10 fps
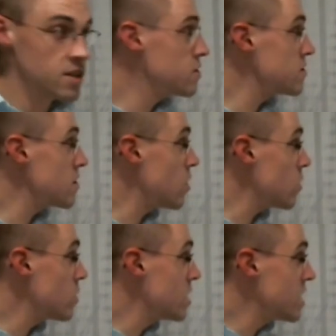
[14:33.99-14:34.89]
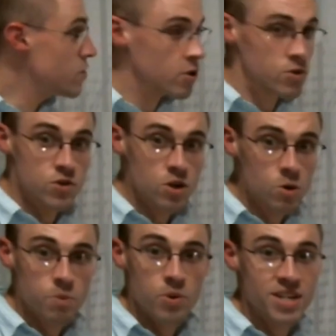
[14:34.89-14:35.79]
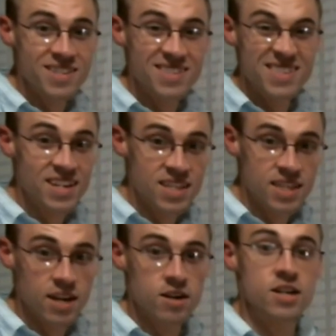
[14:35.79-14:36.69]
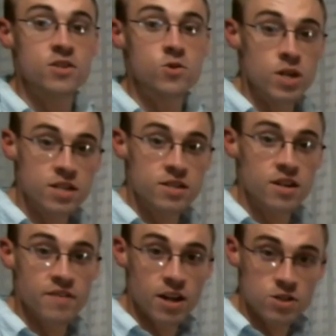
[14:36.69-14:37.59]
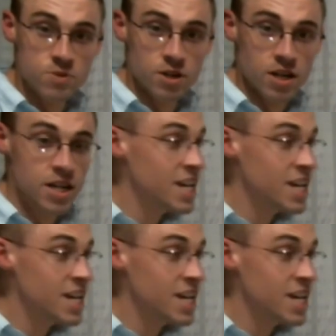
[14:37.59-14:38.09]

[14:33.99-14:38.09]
So there's no point in sitting there and doing a ton of algebra